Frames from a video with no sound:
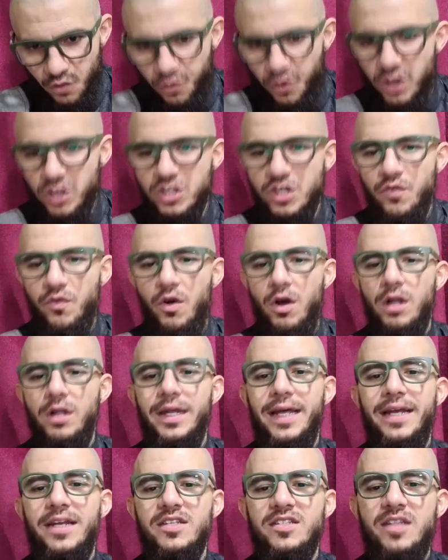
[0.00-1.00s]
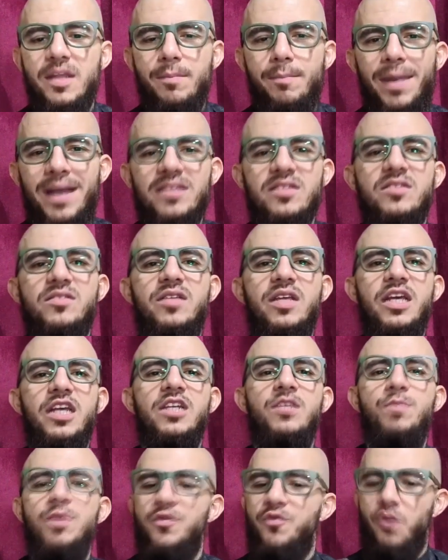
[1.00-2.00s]
First of all, it is the best
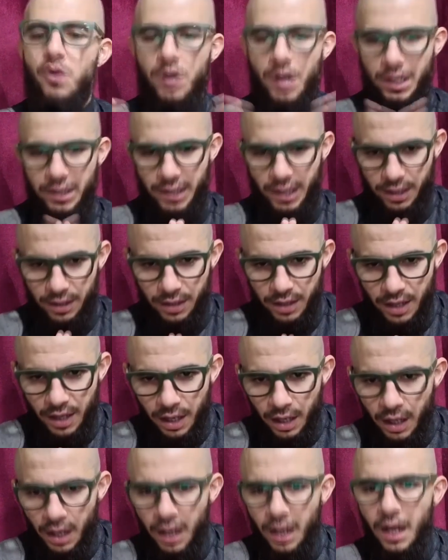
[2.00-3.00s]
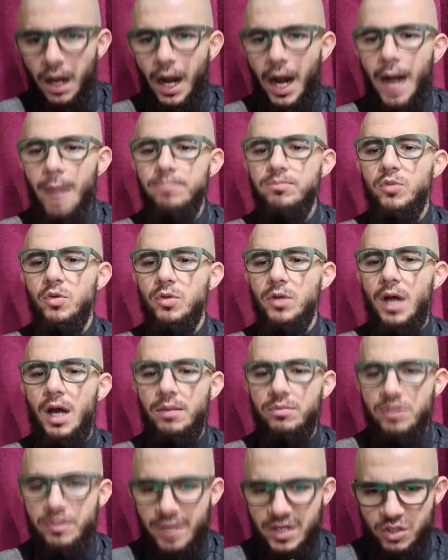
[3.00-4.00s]
deed before Allah.
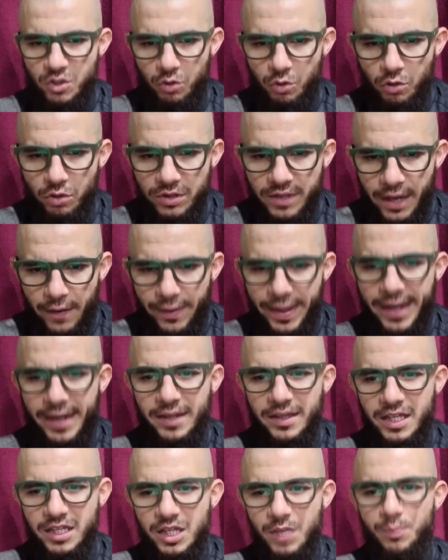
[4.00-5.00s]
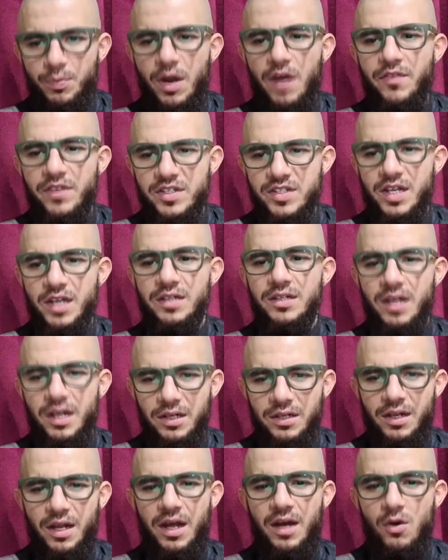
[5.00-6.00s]
Abdullah ibn Mas'ud narrated that the Prophet
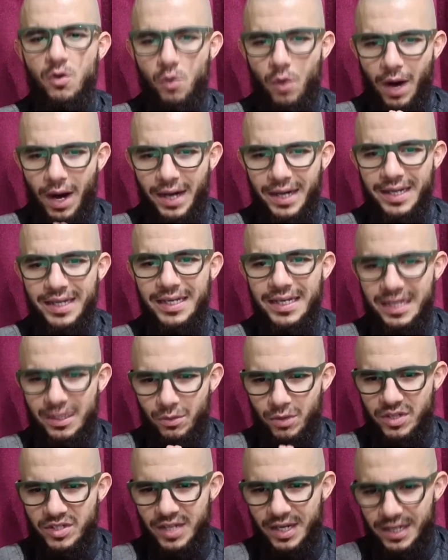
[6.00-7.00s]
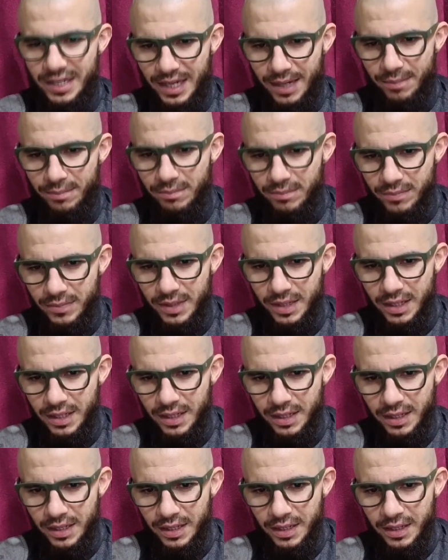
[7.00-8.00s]
sallallahu alayhi wa sallam,
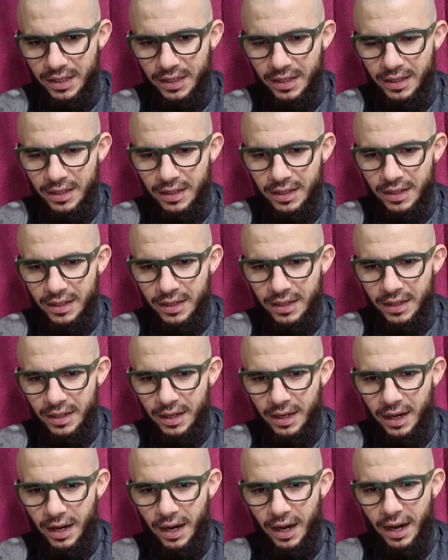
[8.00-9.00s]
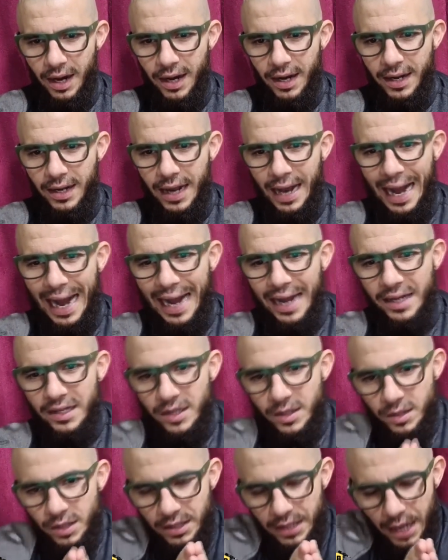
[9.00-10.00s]

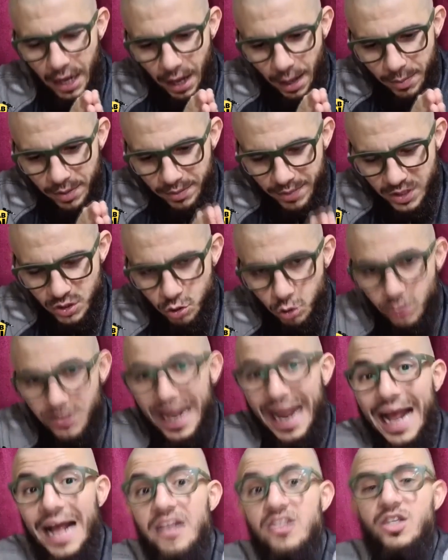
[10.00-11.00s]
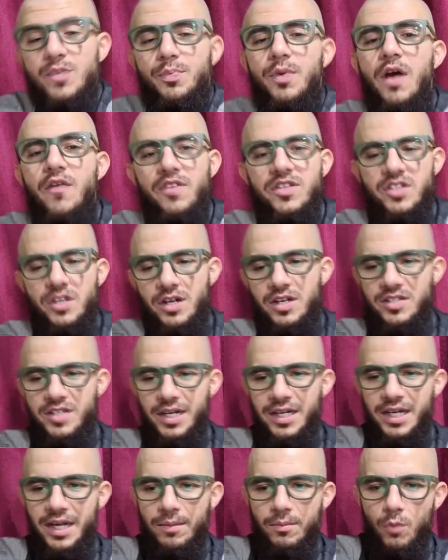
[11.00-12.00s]
Ibn Mas'ud asked the Prophet sallallahu
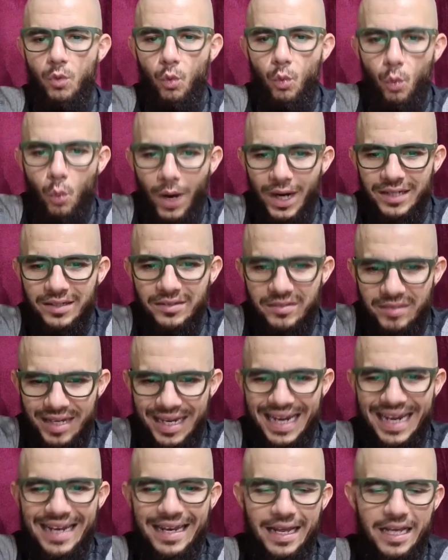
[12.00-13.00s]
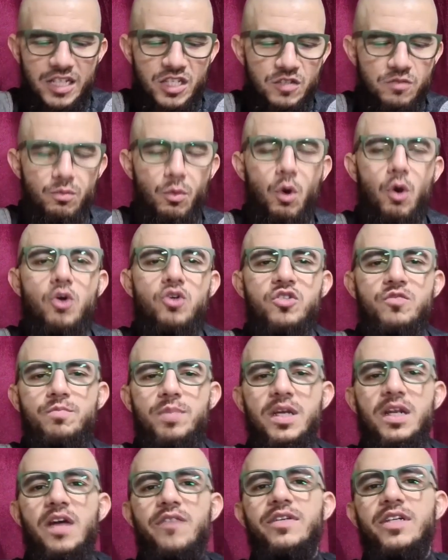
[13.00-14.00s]
alayhi wa sallam, what deed is most
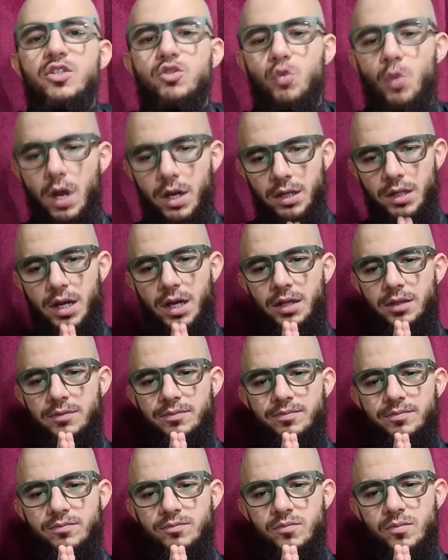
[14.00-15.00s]
beloved to Allah?